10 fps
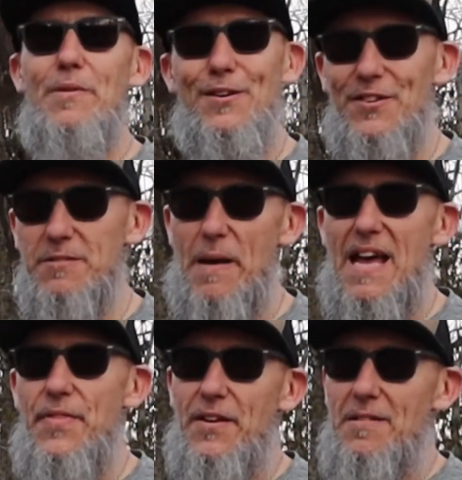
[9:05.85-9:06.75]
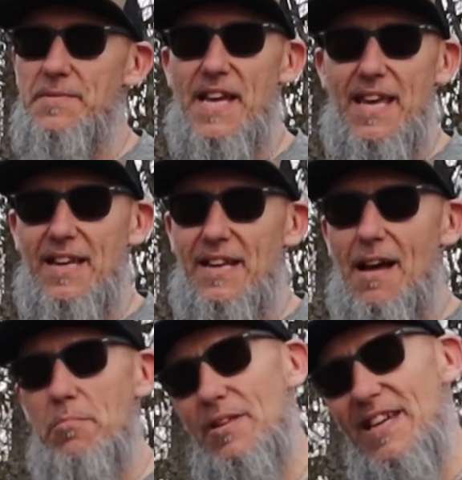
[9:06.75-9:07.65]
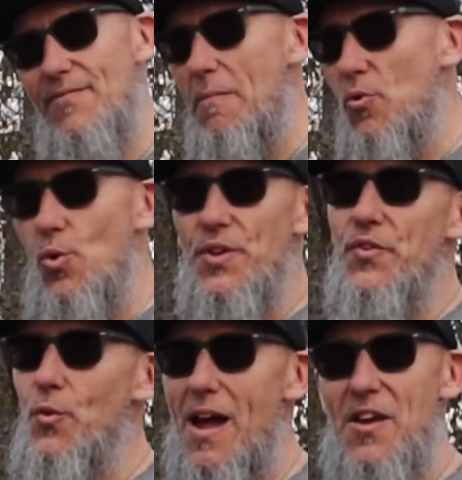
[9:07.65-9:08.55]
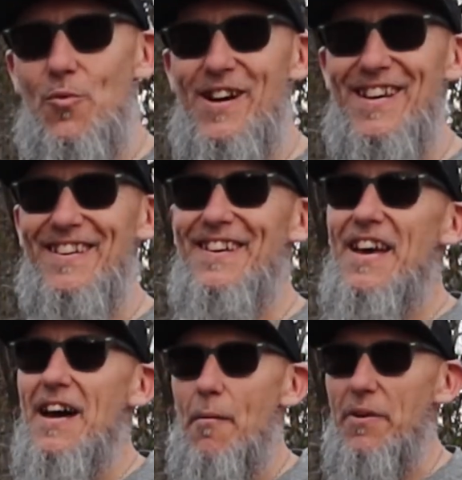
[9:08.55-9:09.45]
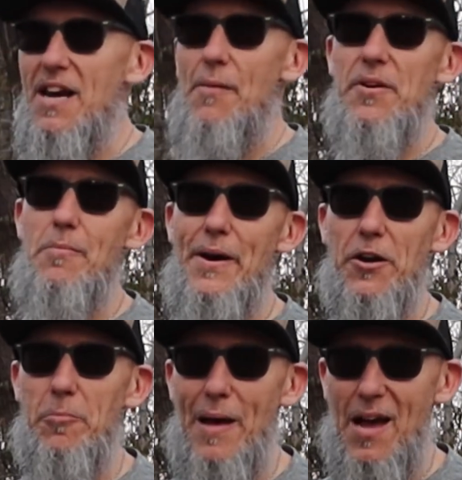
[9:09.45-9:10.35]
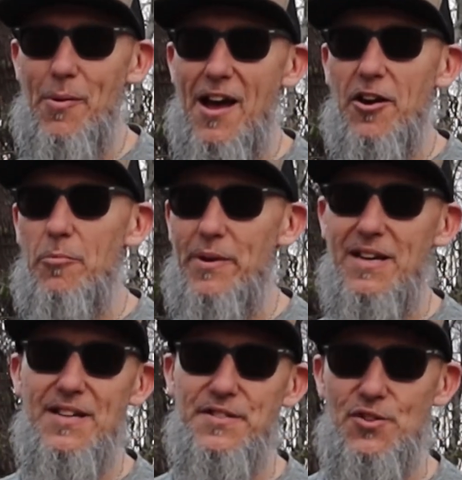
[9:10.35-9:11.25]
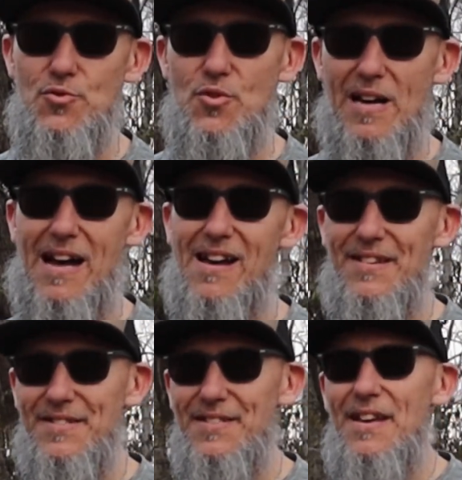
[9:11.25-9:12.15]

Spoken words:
me on this path that I'm taking. I believe I'm going the right way. I'm becoming a better backpacker because of you guys.